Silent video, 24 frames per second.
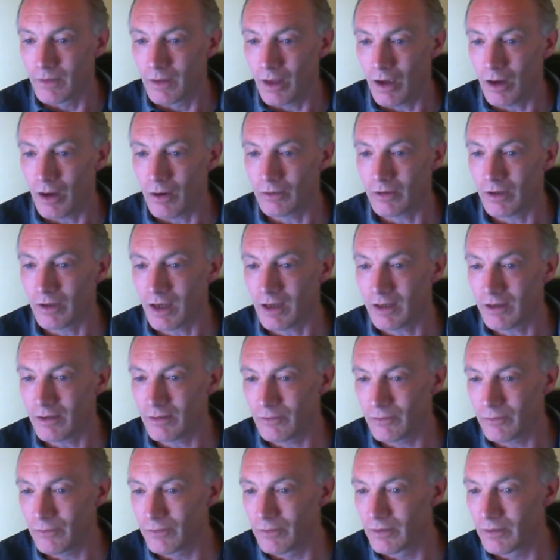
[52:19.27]
Oh,
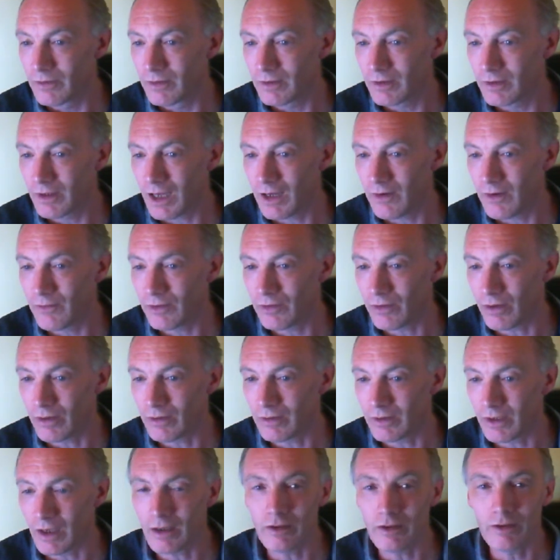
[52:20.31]
Dave is
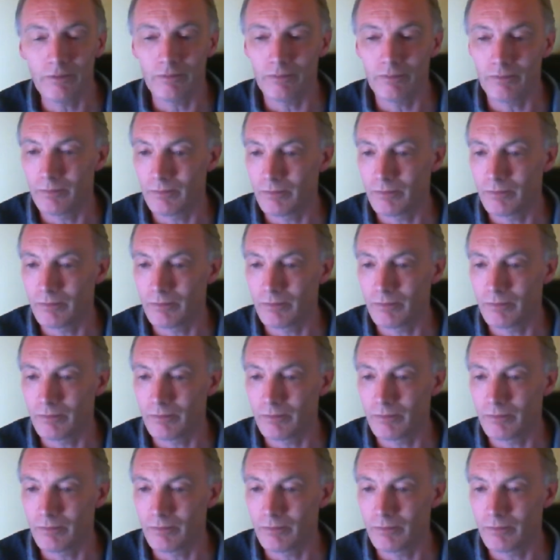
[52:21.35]
on. Yeah, you've